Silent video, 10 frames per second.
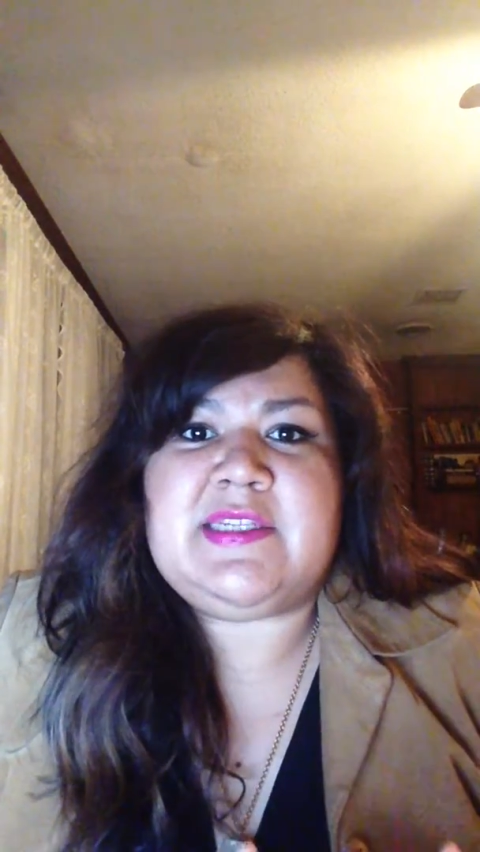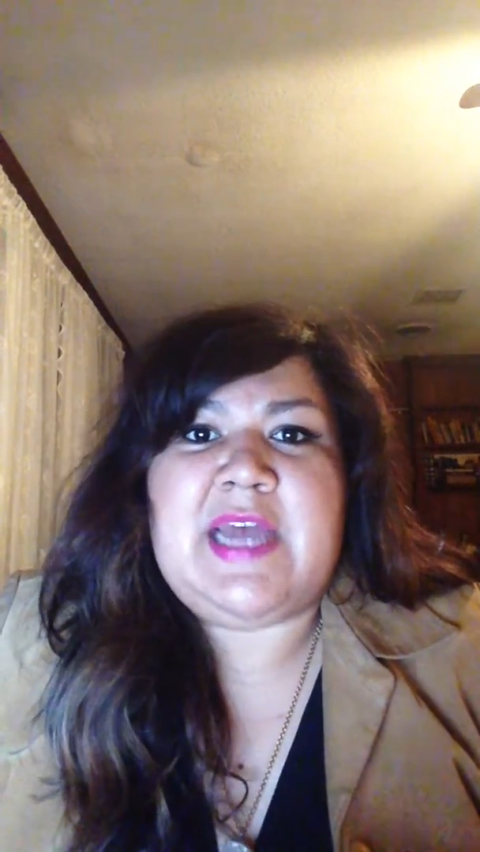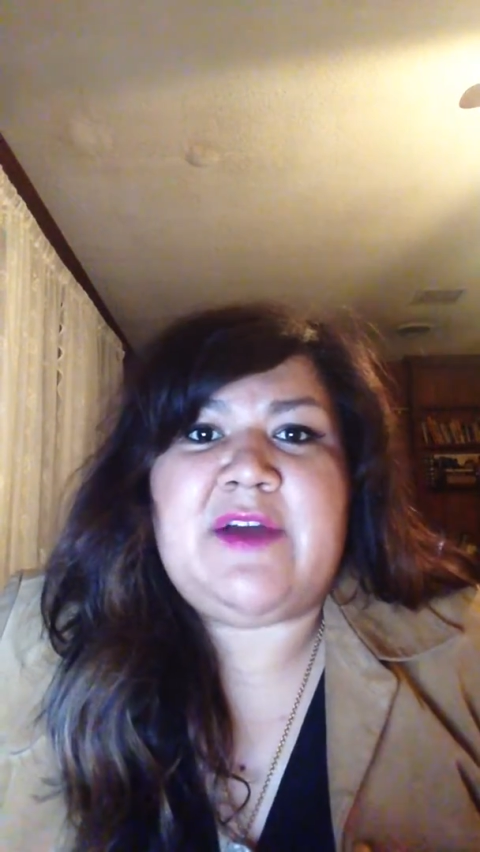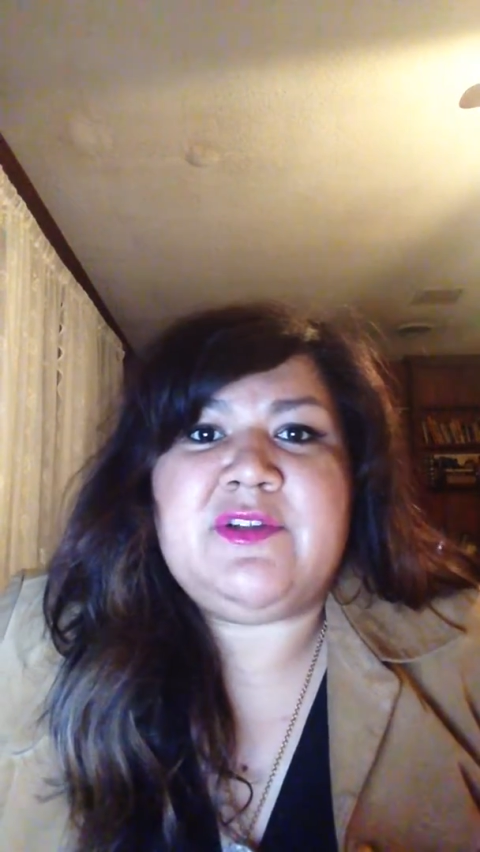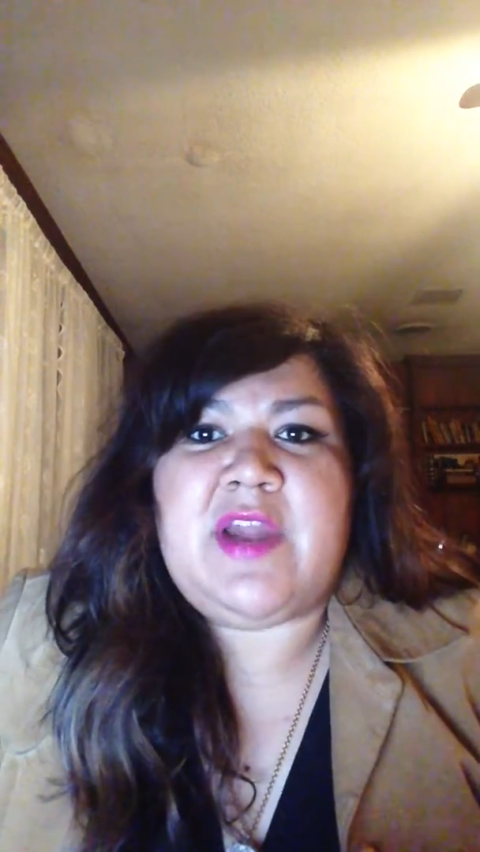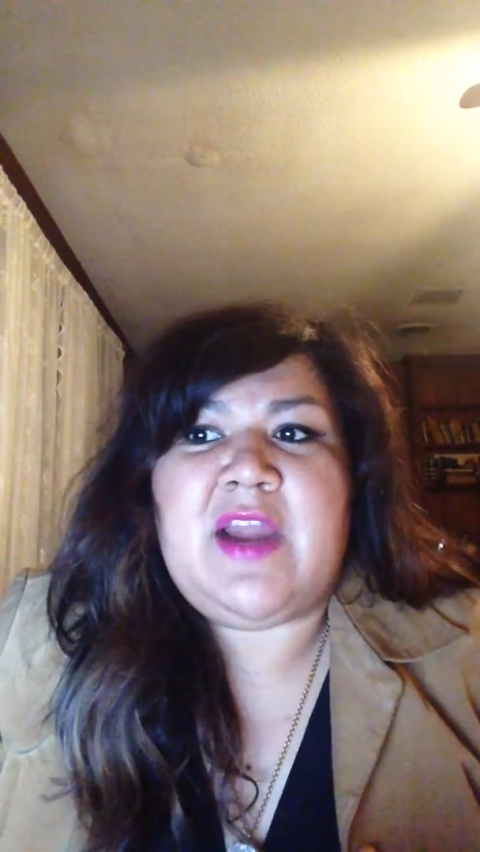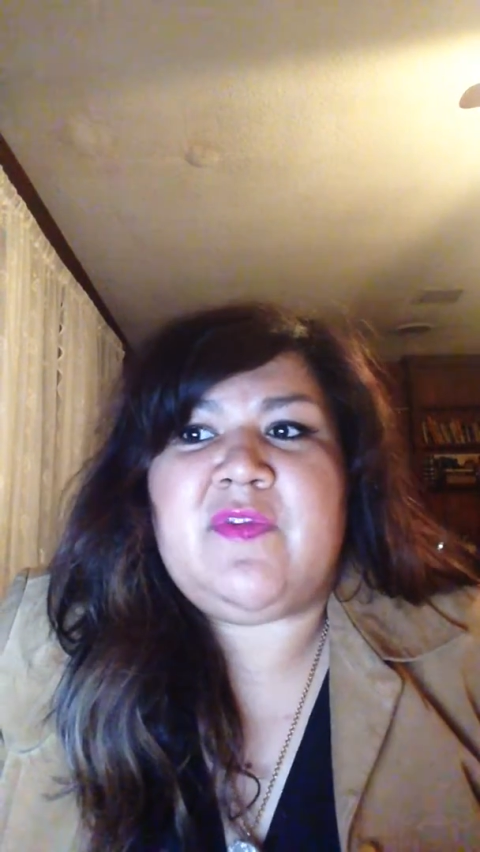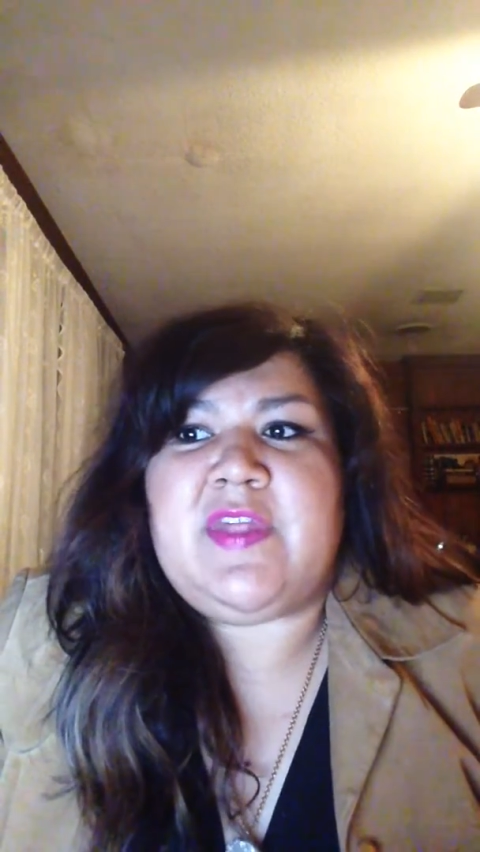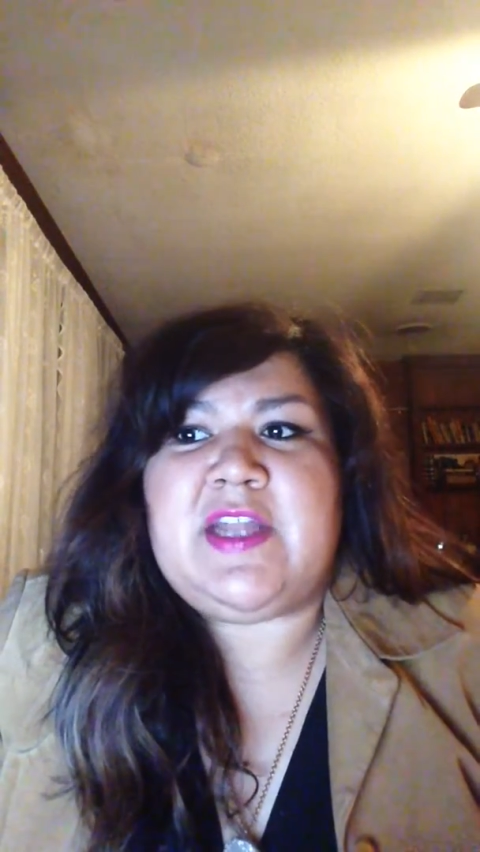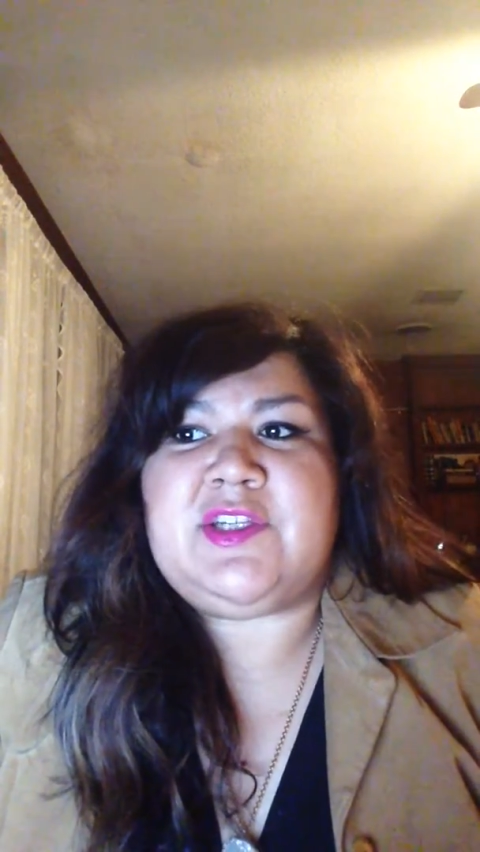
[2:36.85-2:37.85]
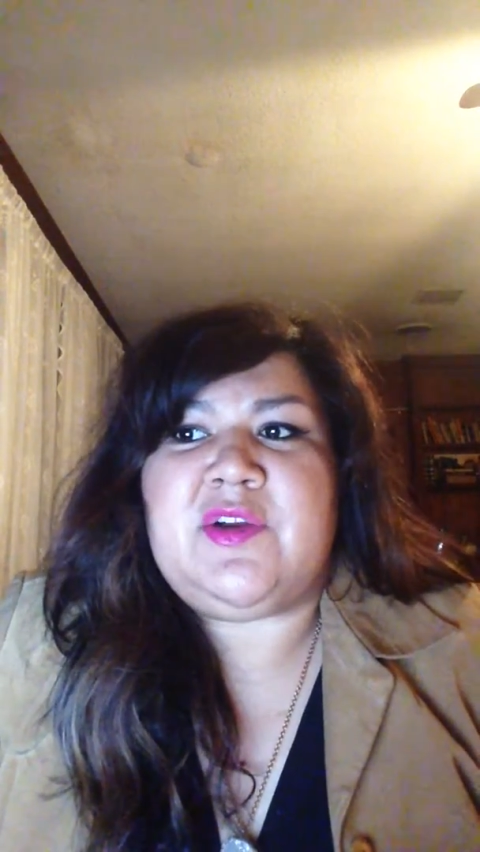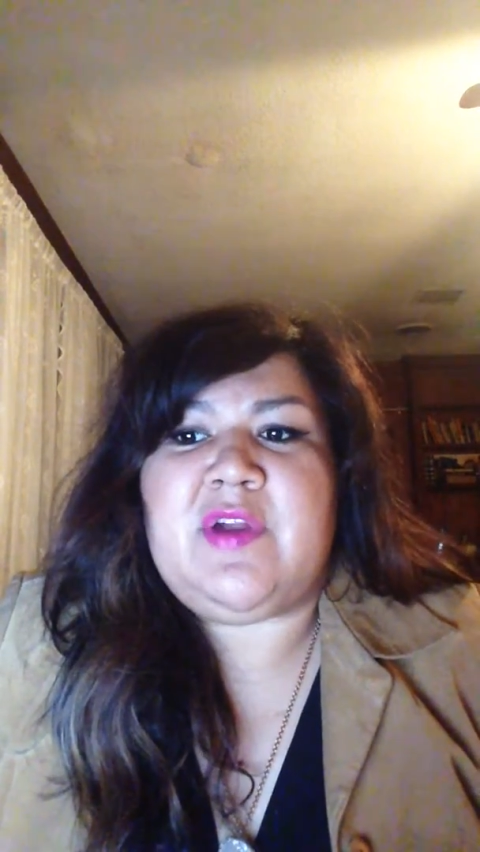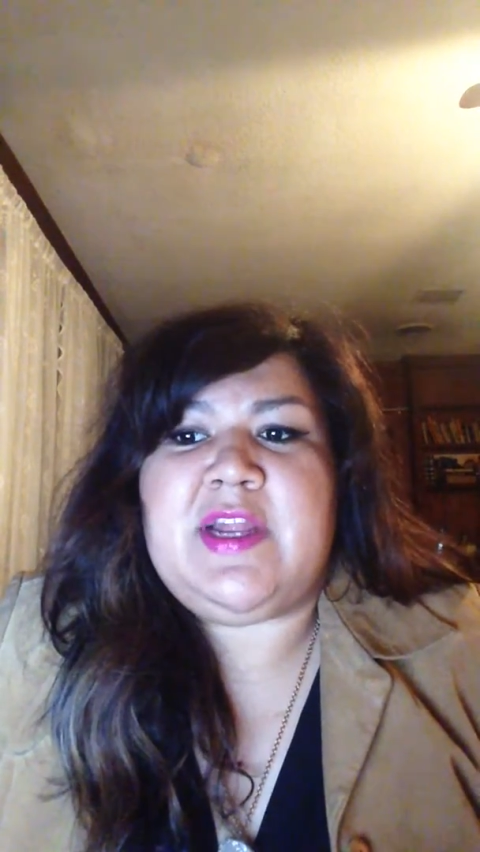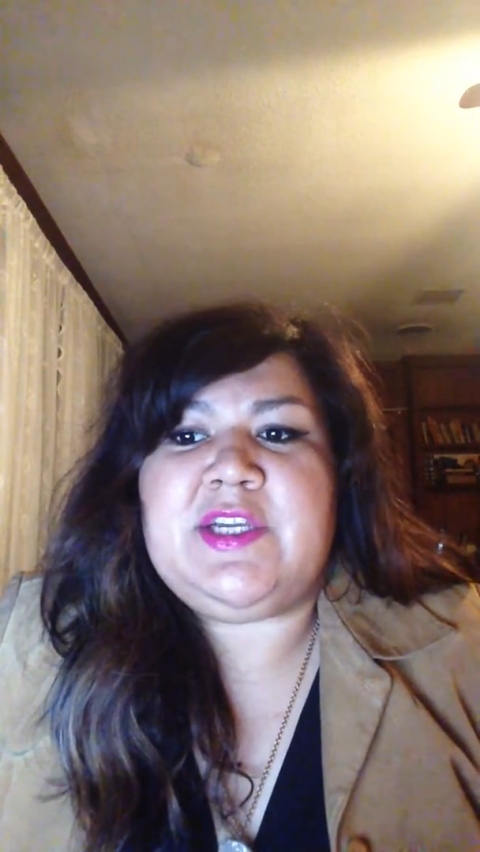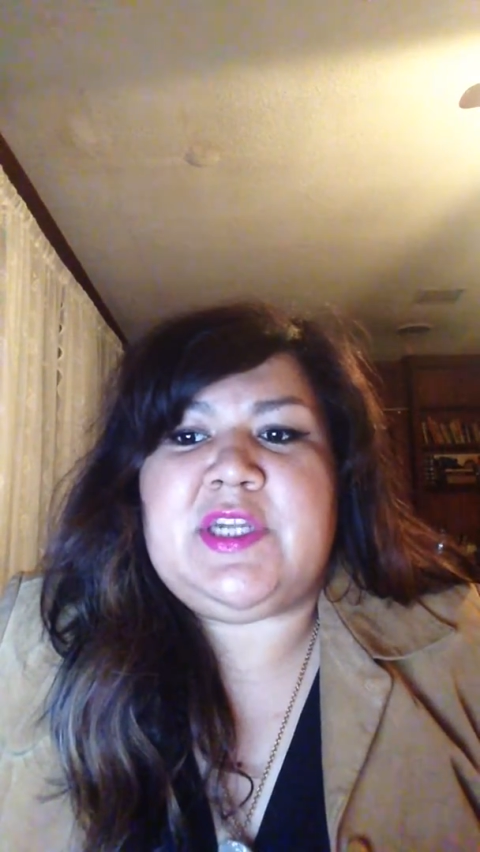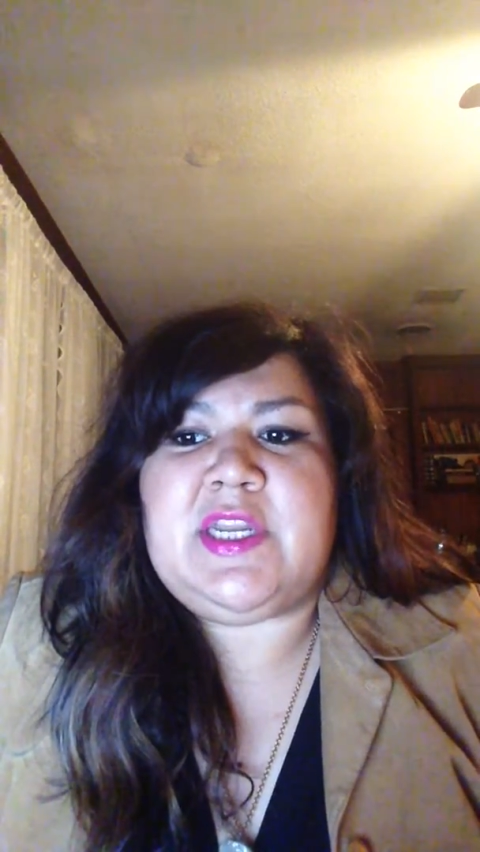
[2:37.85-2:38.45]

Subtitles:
soundtrack for that generation,